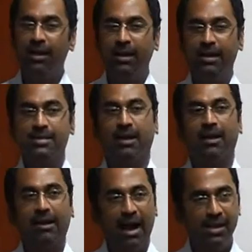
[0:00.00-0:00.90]
Is that the
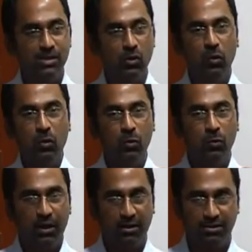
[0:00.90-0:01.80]
guys who
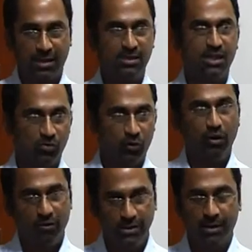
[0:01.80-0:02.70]
were successful,
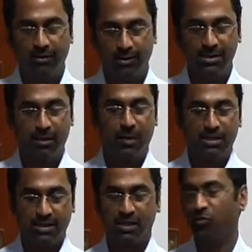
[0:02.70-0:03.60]
reasonably
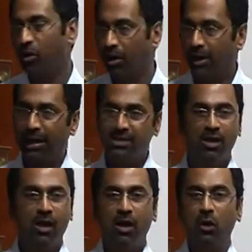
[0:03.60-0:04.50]
successful, are the guys
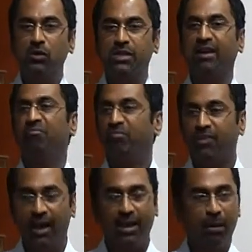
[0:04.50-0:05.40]
who said,
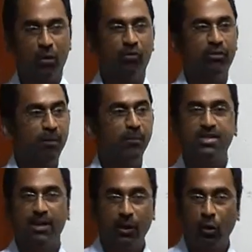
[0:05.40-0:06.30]
I came out of campus
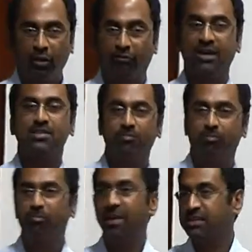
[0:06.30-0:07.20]
and I took the first
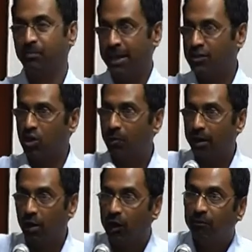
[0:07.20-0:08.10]
best paying job I
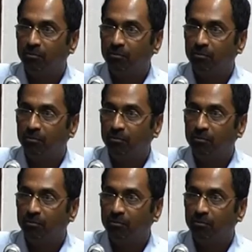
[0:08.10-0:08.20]
got